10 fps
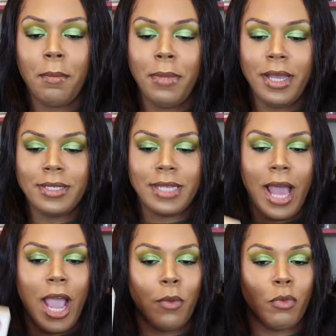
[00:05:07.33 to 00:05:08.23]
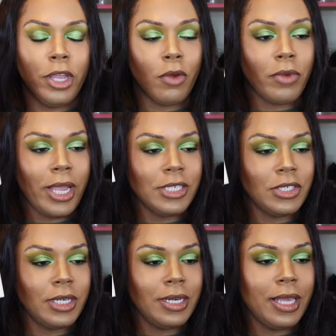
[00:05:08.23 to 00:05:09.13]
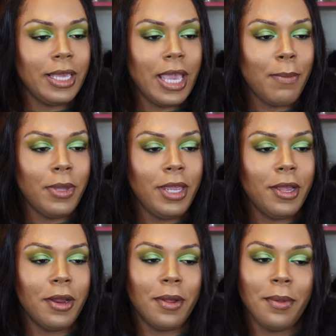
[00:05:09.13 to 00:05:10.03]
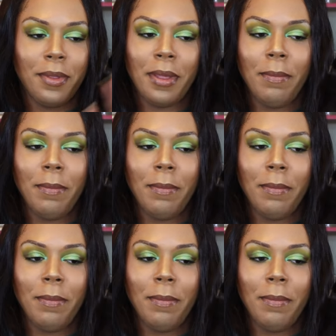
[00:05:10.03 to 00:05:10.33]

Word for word: But I rearranged it and kept it here